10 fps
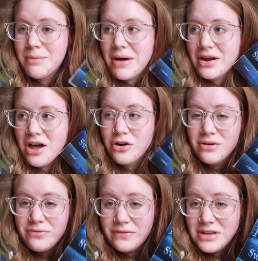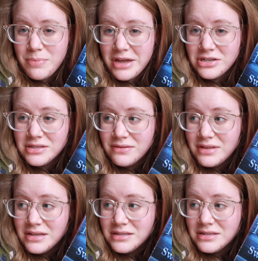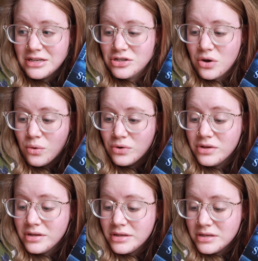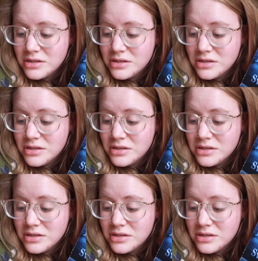about 150 pages of this in total.